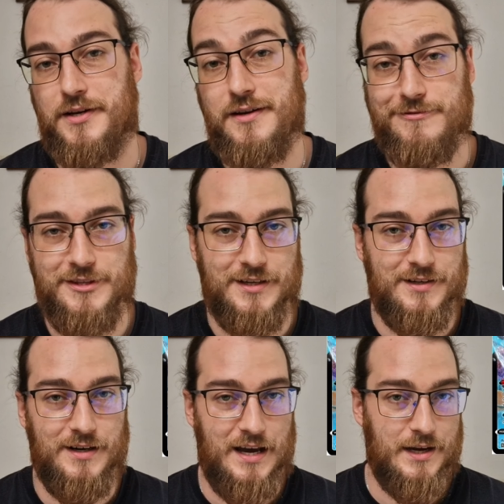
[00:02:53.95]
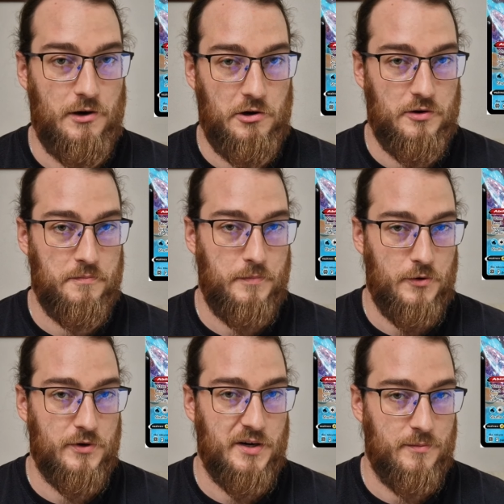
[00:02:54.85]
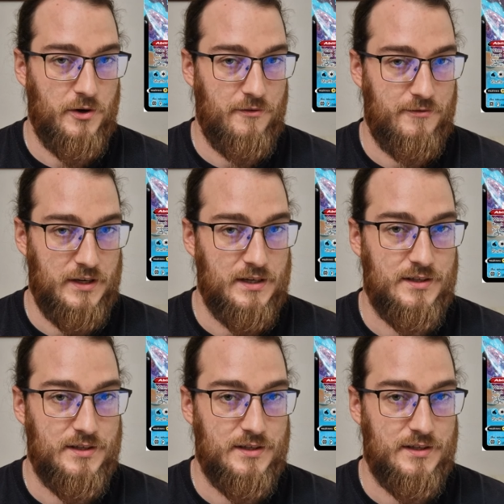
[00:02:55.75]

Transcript: if they rely on Pokemon V.